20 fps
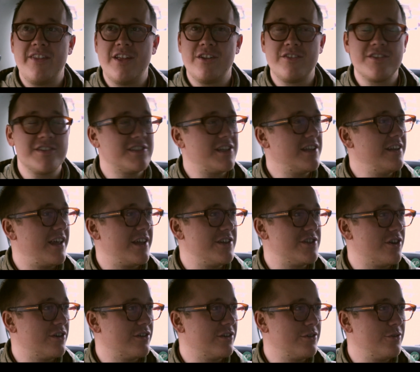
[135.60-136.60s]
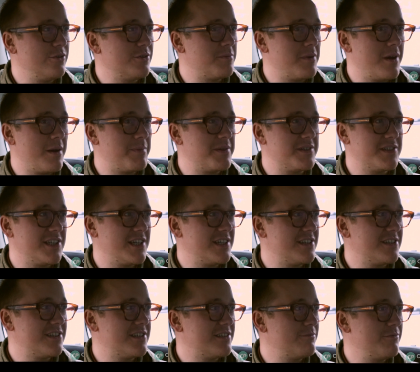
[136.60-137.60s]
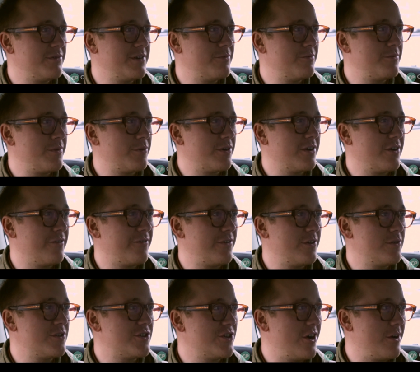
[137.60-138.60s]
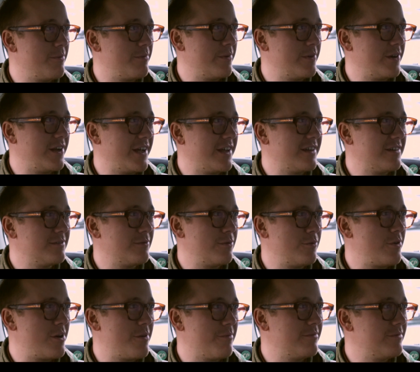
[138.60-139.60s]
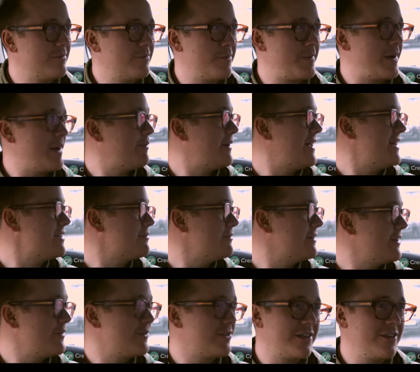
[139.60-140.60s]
And then on the Sunday, John calls me up and says, we want to offer you a job. We were like, "Well, what about a placement?" And